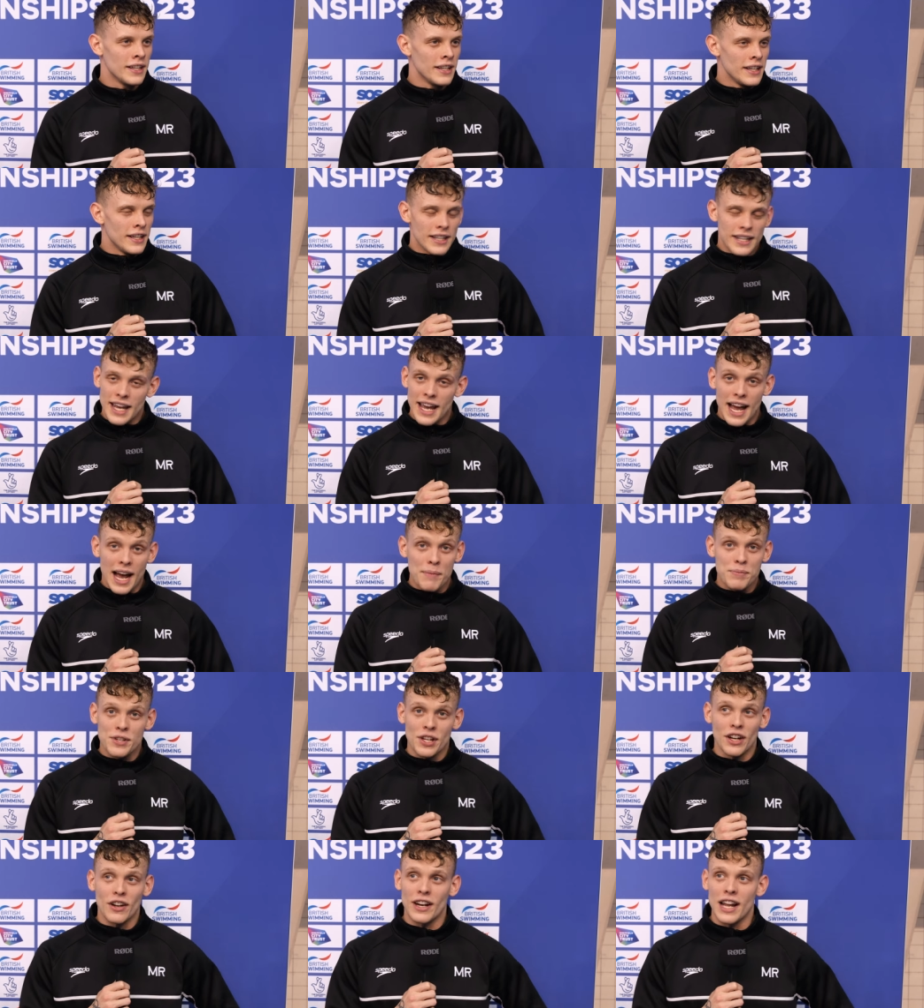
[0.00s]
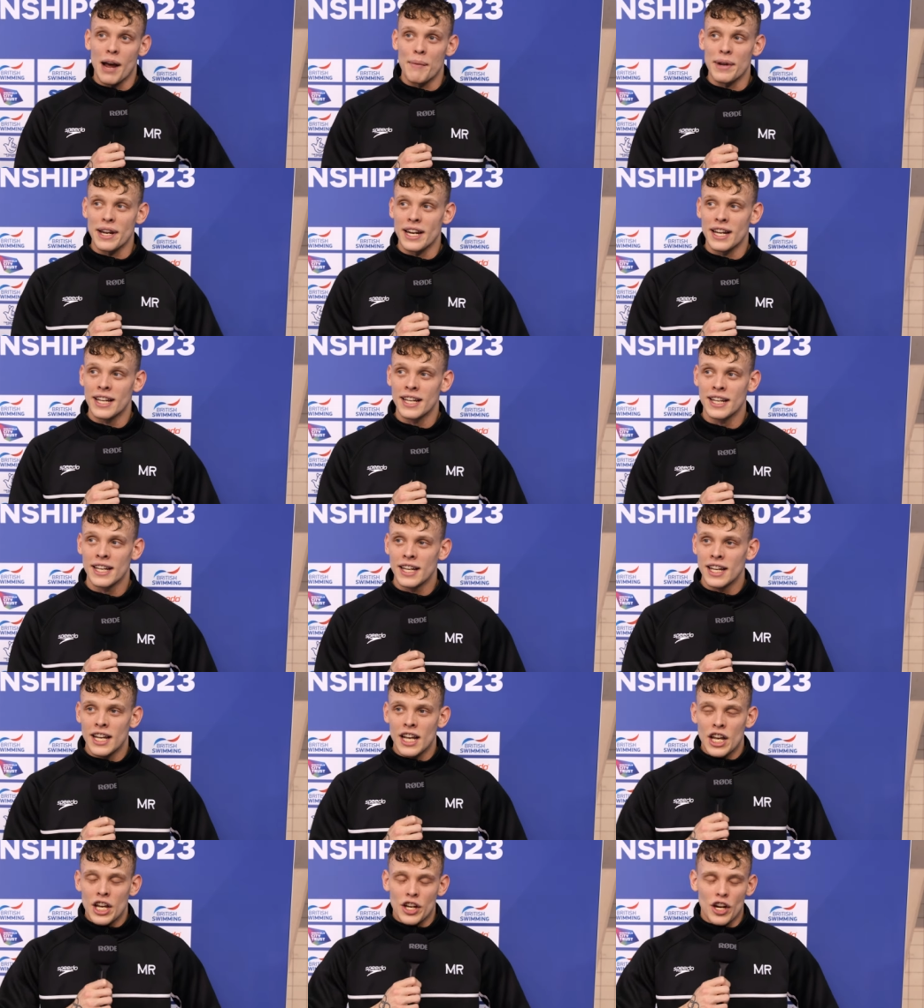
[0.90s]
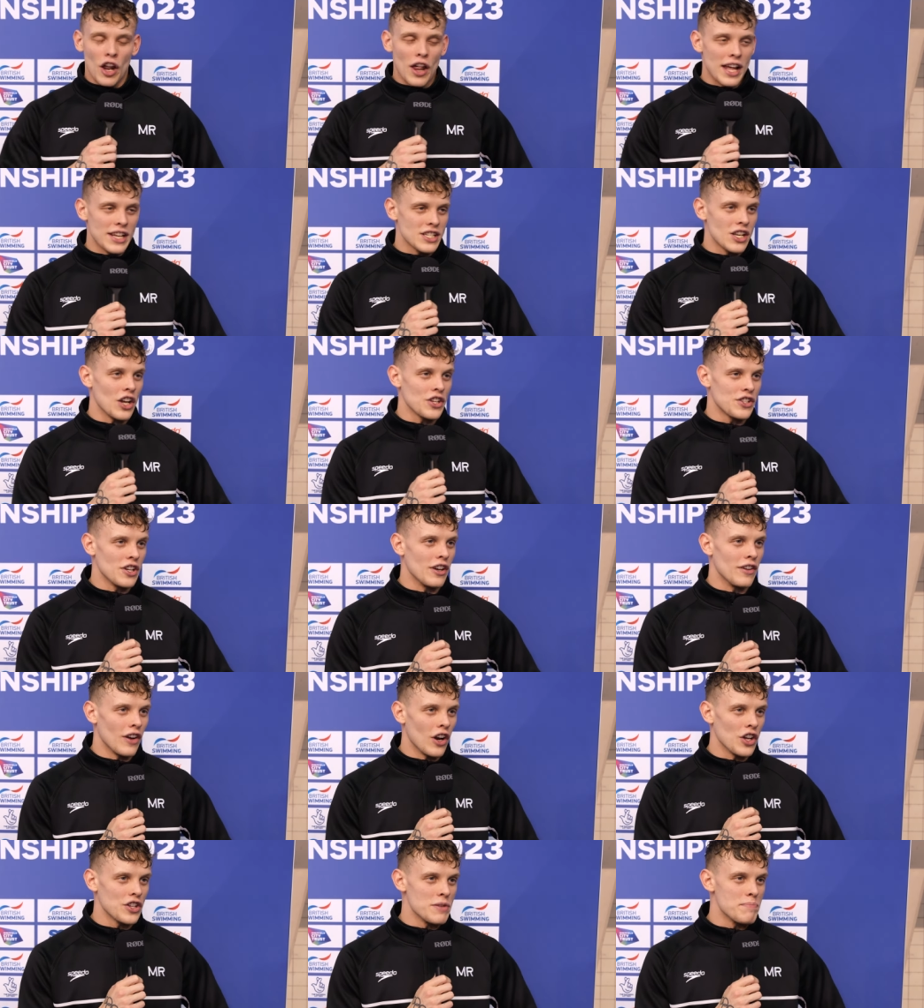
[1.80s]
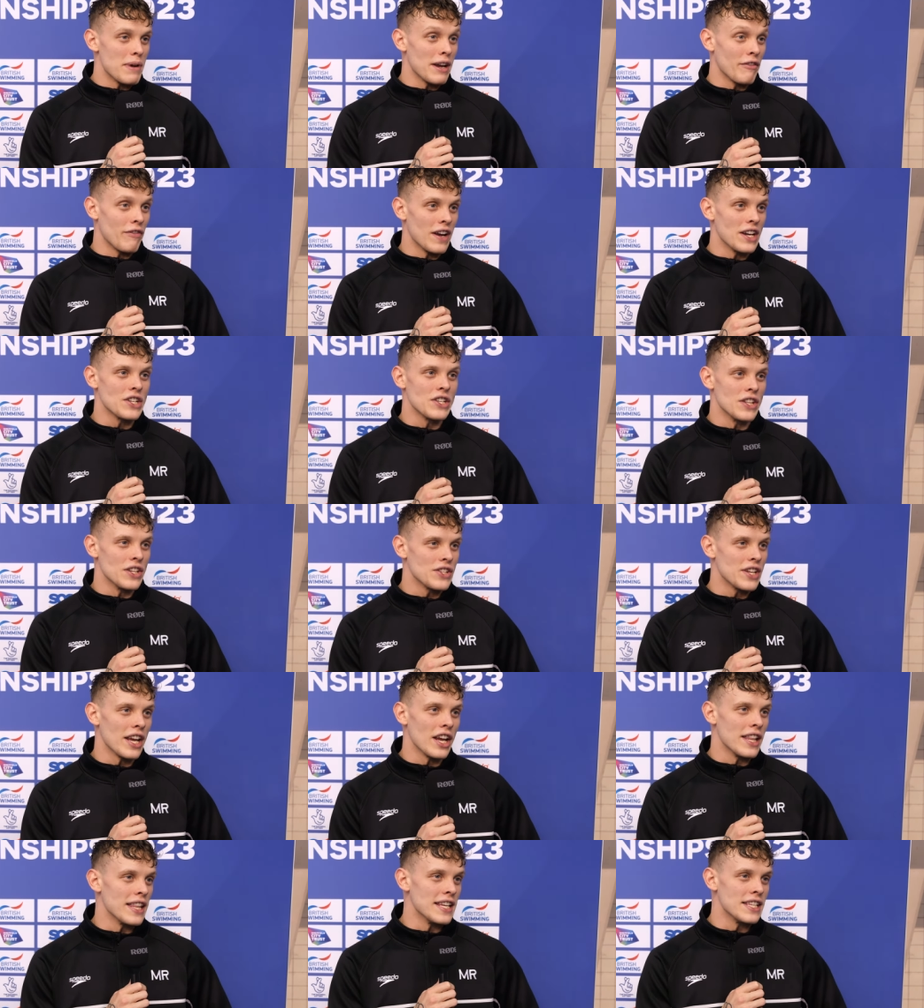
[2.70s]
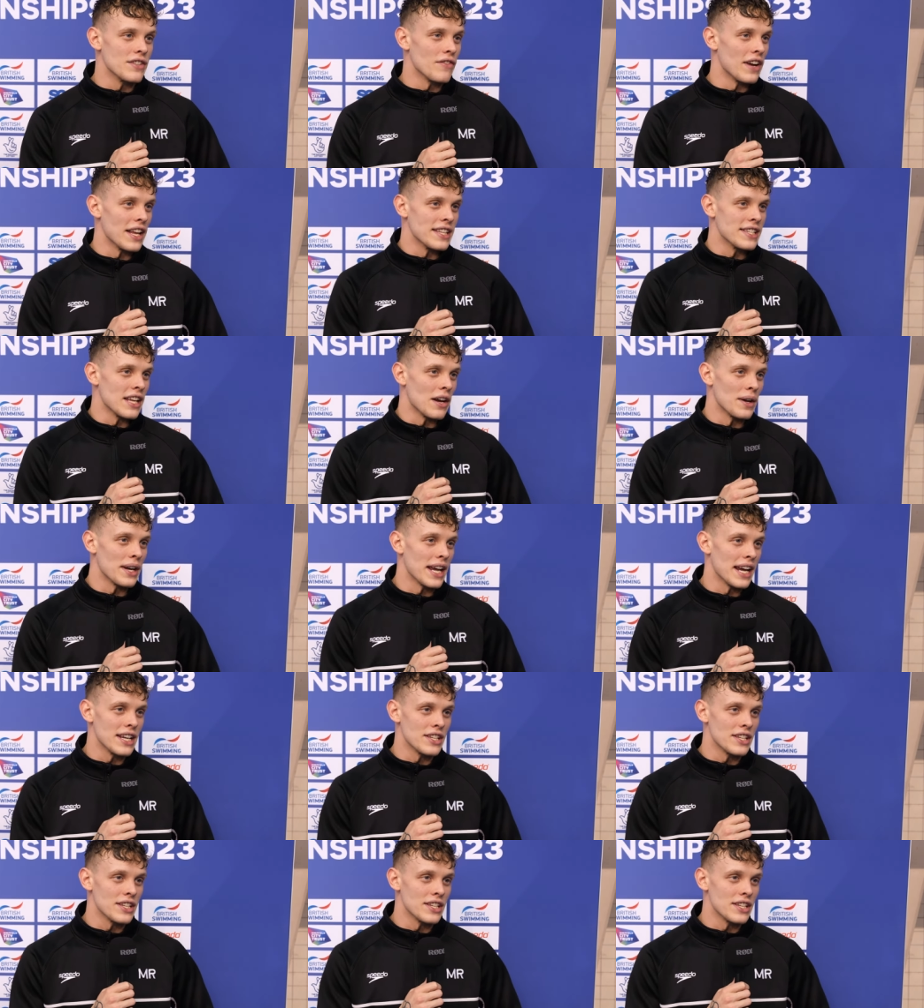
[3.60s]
Yeah, absolutely. I mean, you know, there's lots of big fish in the sea in these events nowadays.